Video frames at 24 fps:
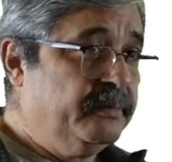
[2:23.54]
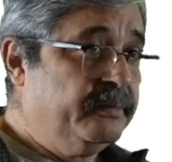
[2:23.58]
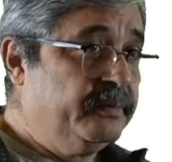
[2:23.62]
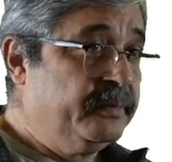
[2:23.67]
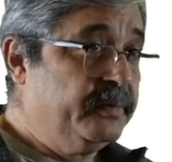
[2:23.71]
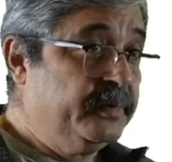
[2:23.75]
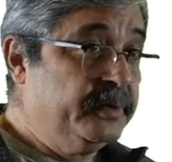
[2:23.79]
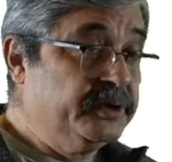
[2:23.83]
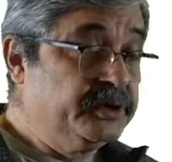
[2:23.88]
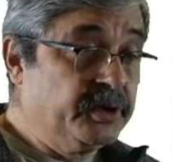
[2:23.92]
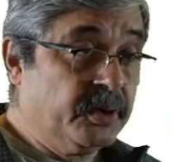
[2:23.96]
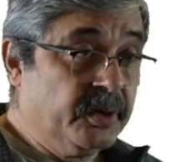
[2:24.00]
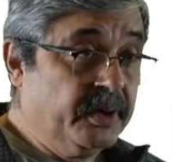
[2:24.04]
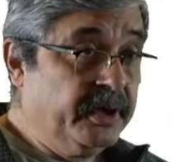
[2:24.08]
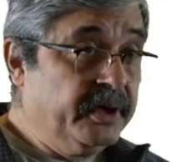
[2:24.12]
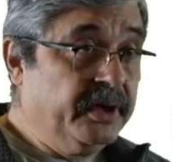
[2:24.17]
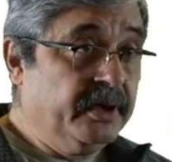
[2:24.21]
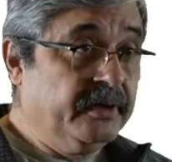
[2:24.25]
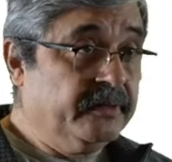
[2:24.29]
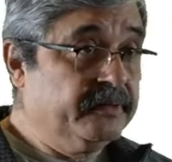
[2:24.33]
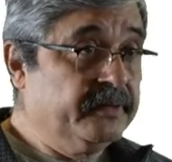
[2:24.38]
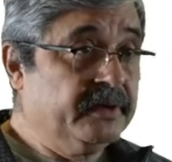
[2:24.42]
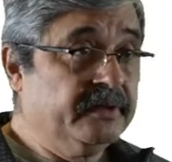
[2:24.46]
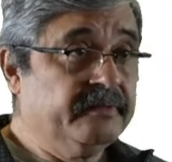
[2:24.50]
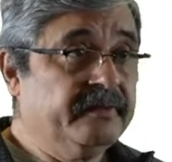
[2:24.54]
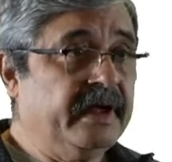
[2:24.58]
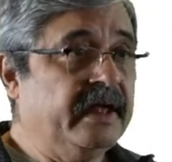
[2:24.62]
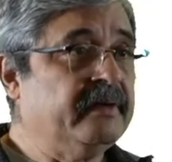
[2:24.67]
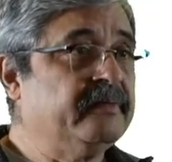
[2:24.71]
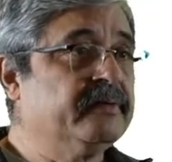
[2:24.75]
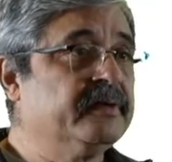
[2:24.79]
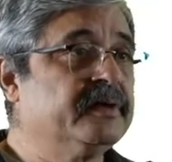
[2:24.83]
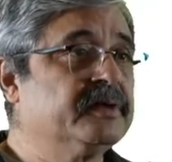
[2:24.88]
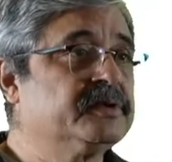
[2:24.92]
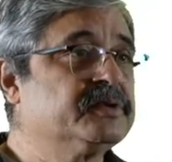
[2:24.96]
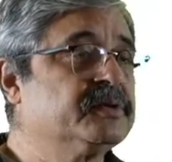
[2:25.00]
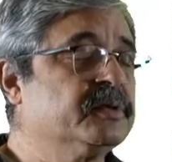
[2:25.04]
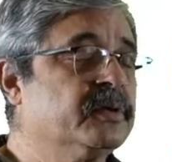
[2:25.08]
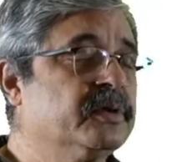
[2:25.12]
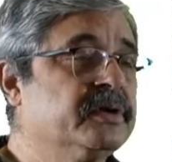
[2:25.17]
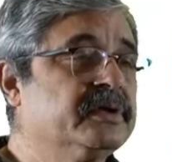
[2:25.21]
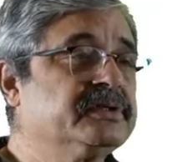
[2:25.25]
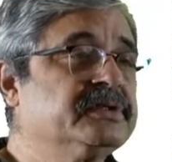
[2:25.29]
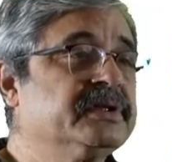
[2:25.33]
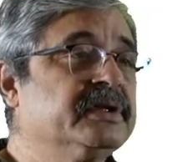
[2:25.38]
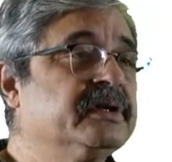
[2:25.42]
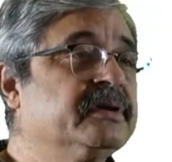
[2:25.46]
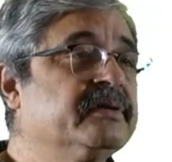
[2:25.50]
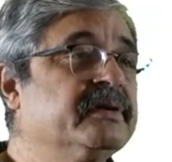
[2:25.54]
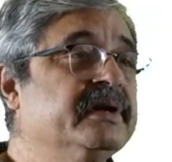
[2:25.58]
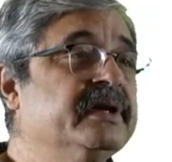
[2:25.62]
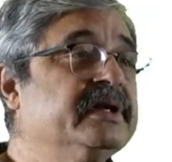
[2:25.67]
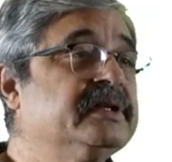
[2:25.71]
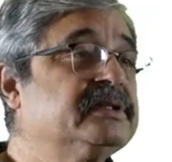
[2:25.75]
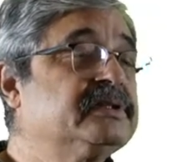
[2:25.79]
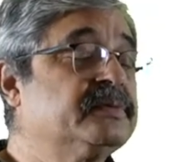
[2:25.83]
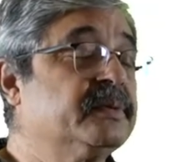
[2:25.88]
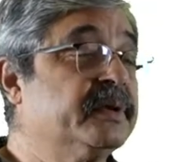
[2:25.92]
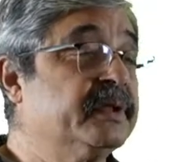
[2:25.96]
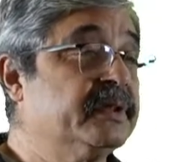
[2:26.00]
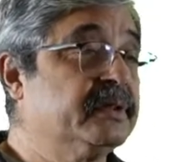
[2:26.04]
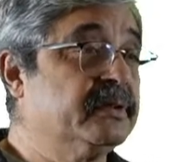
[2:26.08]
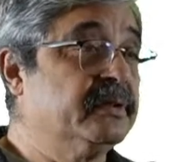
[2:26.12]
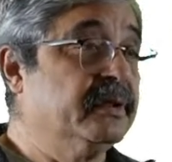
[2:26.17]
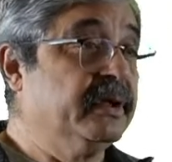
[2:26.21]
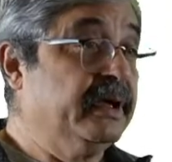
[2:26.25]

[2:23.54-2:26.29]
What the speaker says: majority of the valvular disorders increase with